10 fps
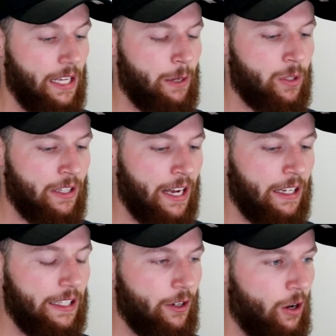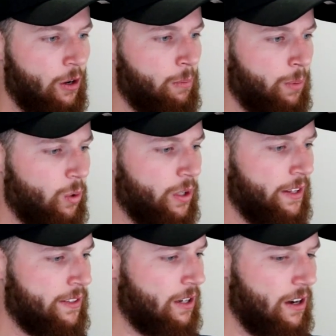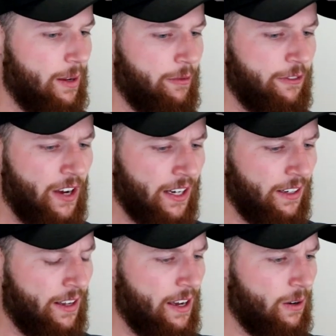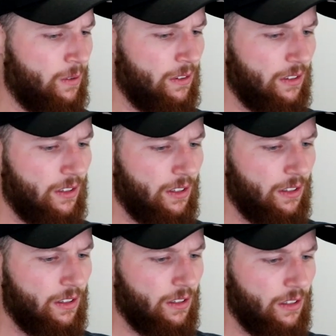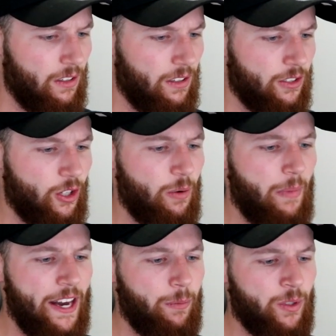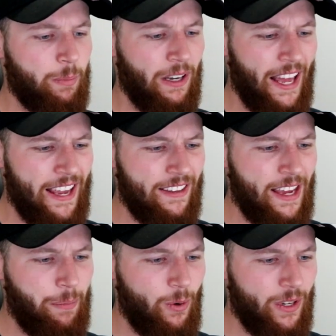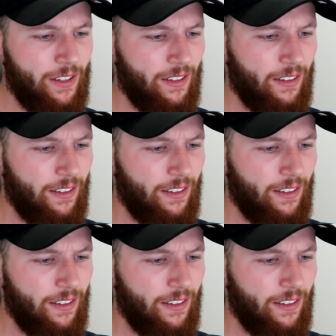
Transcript: He was luckily not on board at the time. Fucking hell. John Madden was playing at that point?